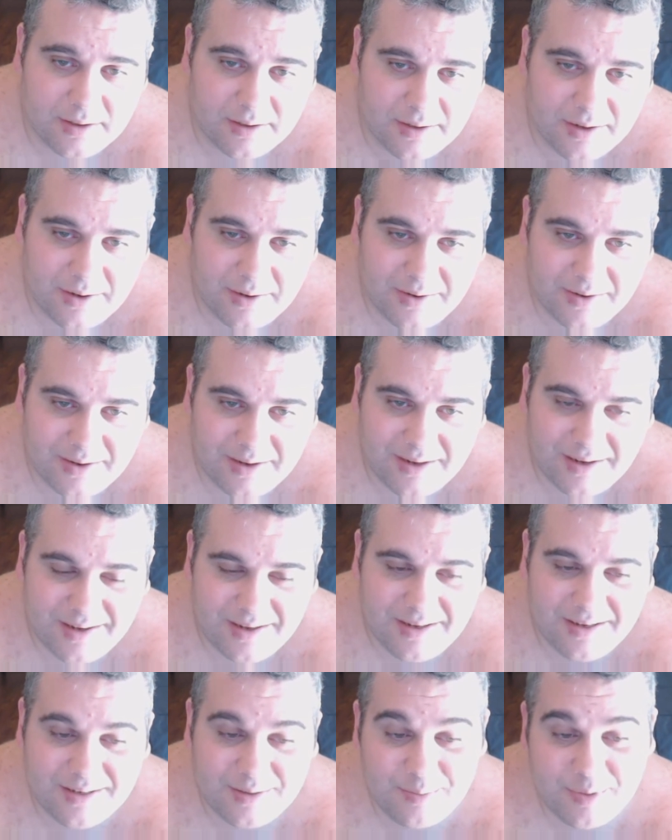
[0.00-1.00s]

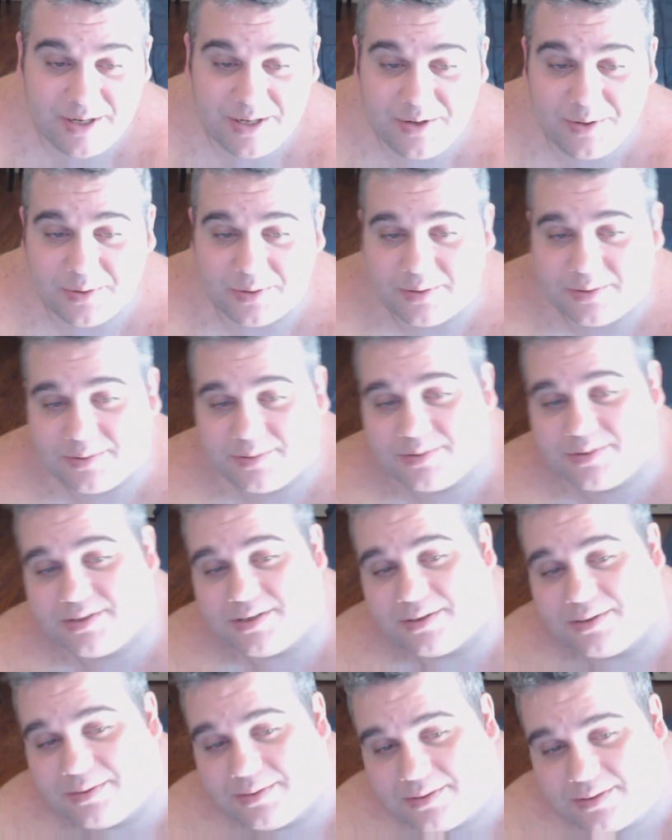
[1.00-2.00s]
it's pretty cool.
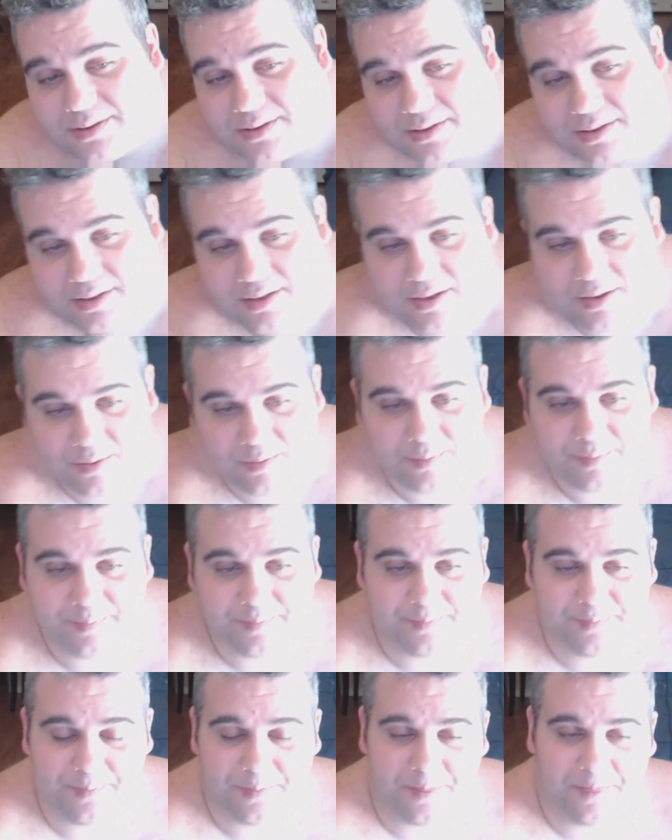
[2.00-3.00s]
So,
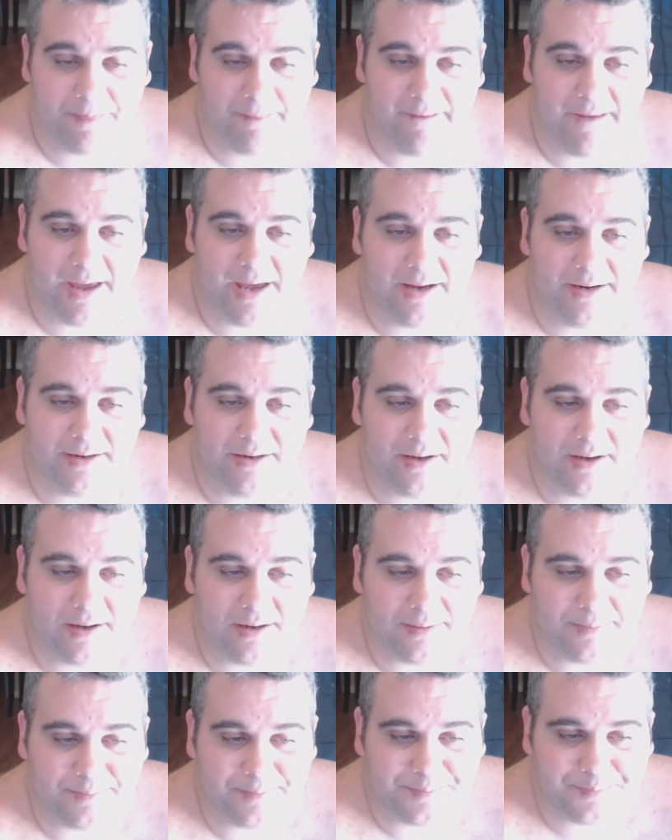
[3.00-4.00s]
and
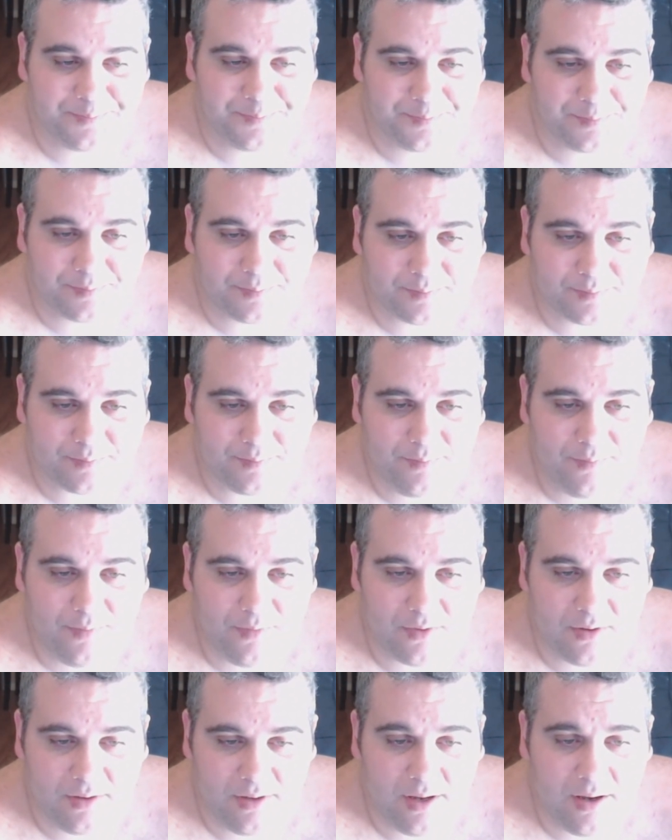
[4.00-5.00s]

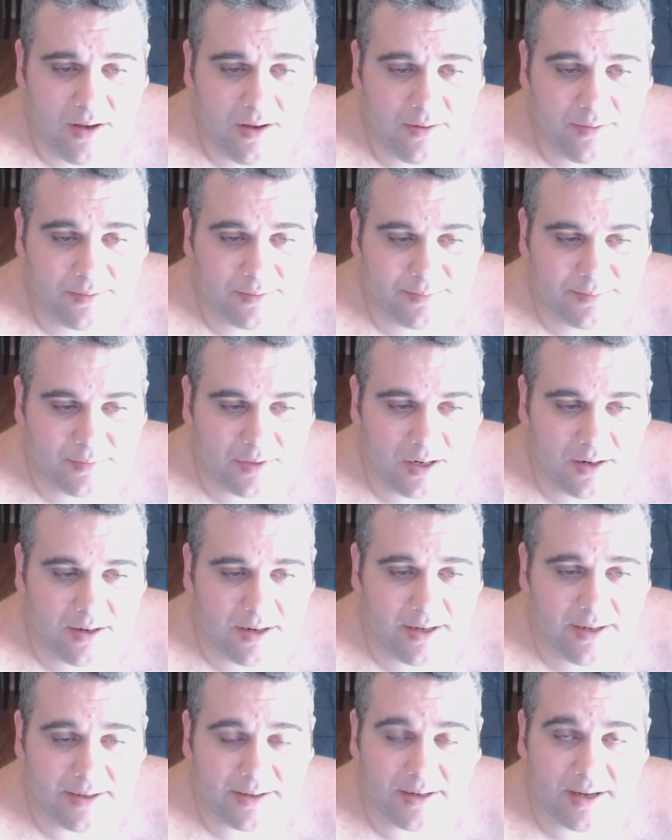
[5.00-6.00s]
yeah, all
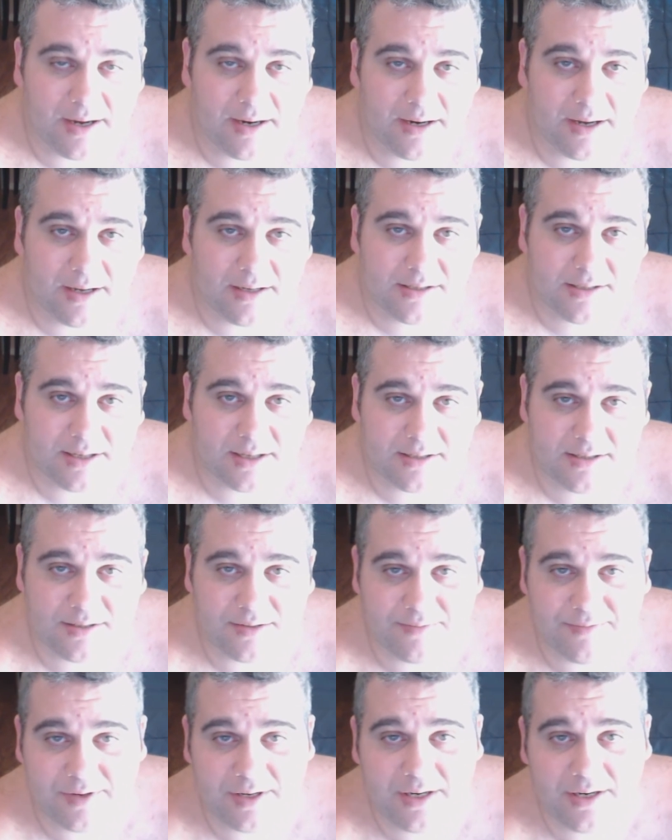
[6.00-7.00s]
right. I guess that's
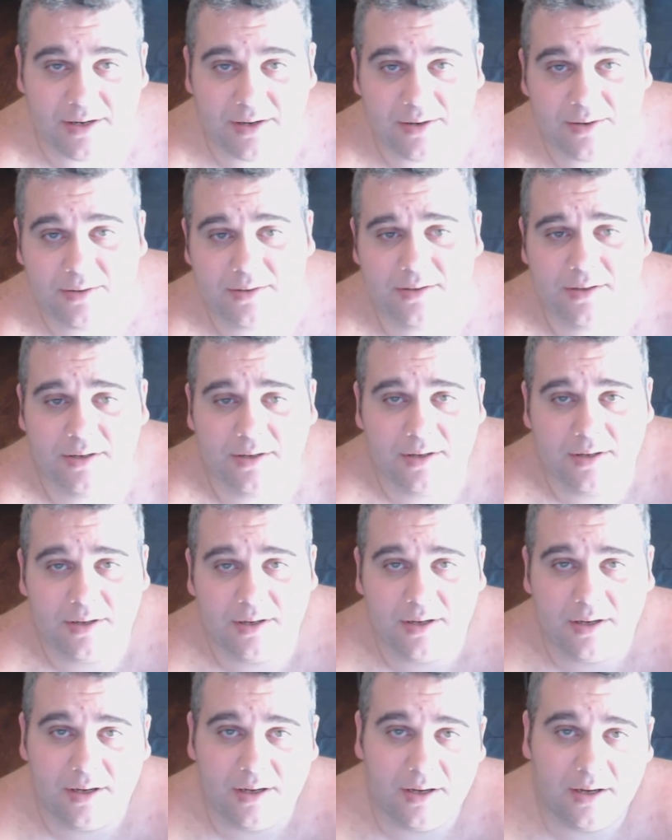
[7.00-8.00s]
the video.
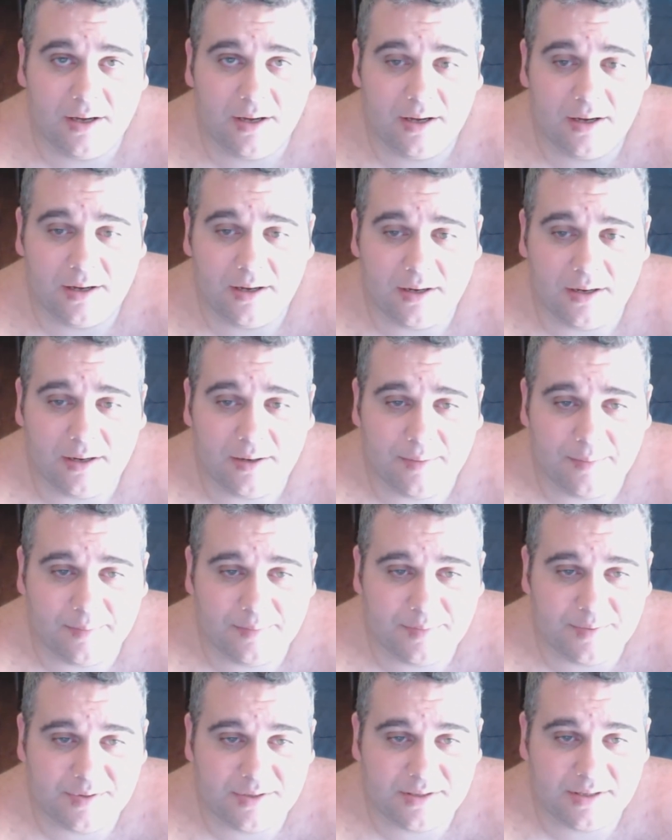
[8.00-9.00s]

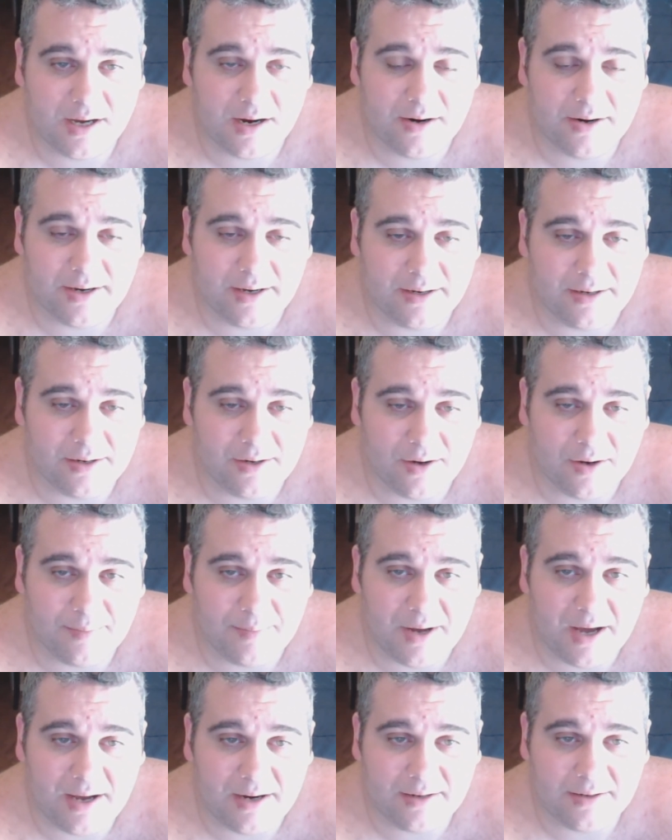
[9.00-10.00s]
Sorry, I'm
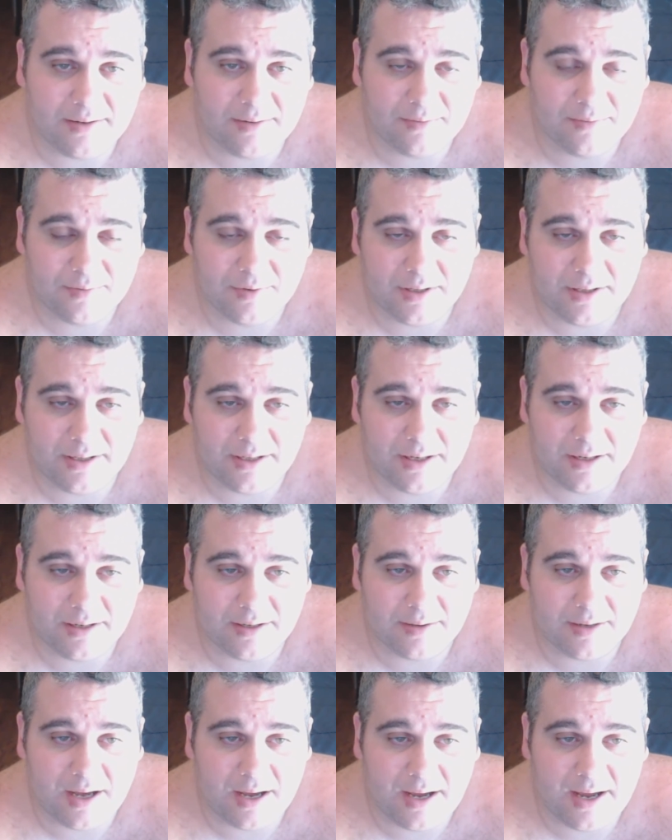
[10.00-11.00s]
not really
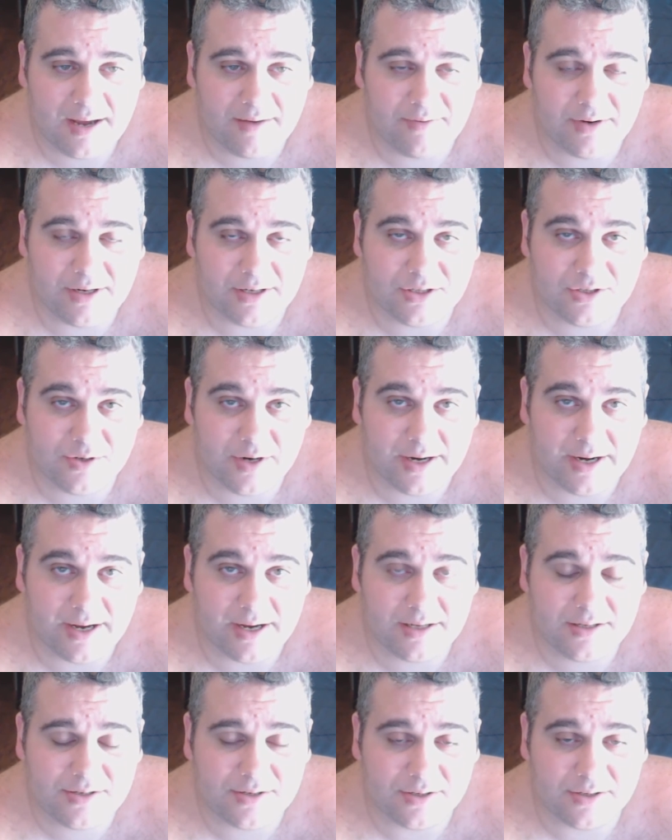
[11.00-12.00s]
gonna have any straight
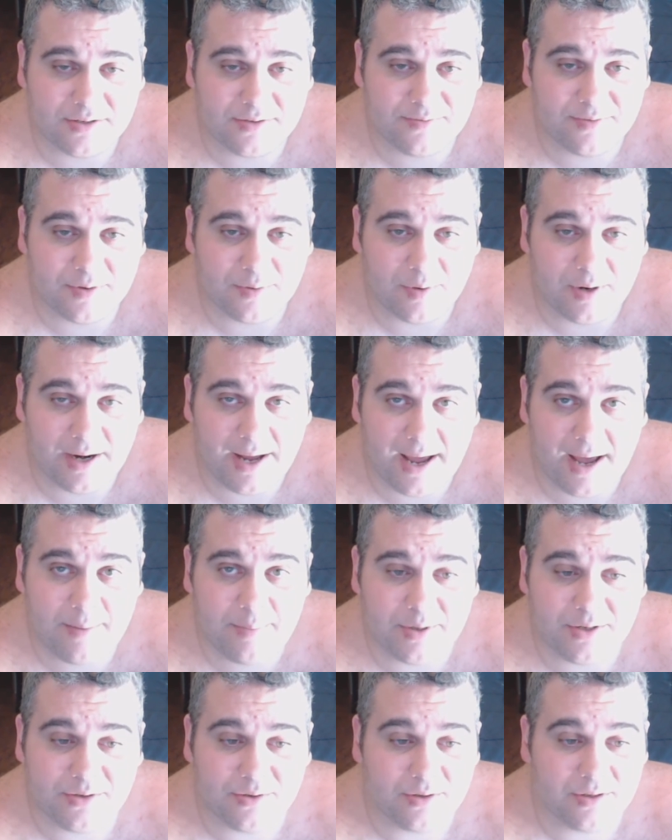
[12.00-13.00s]
answers for what
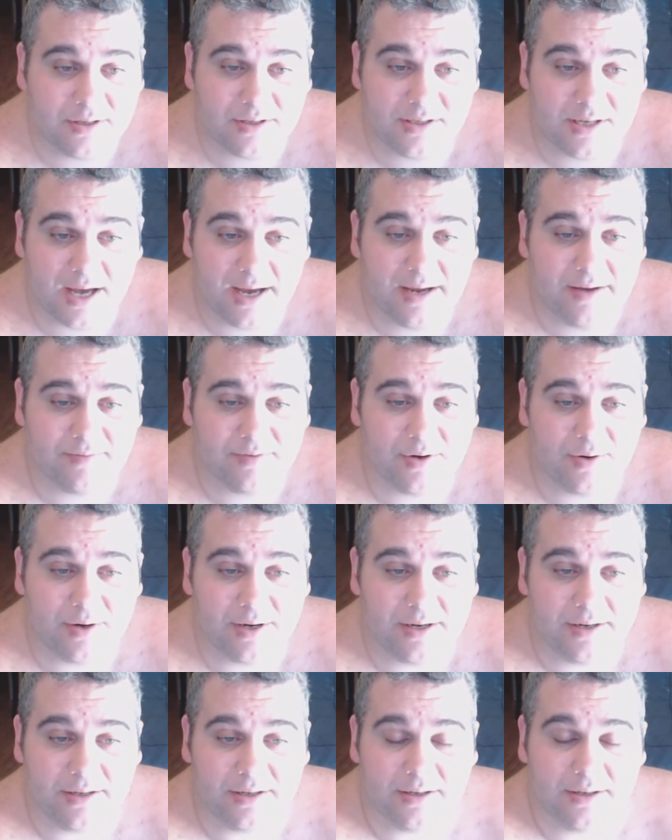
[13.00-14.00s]
happened to it because I have no
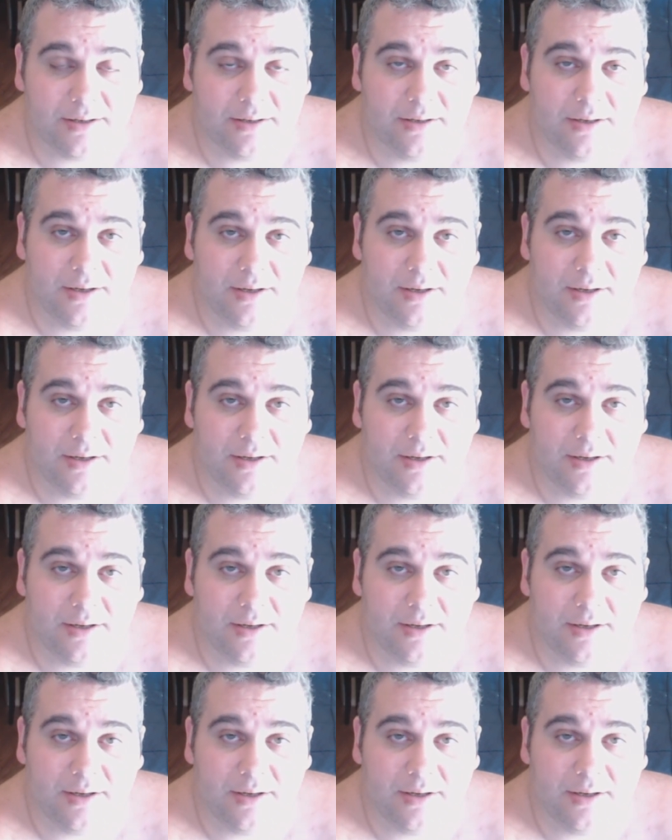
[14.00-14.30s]
idea,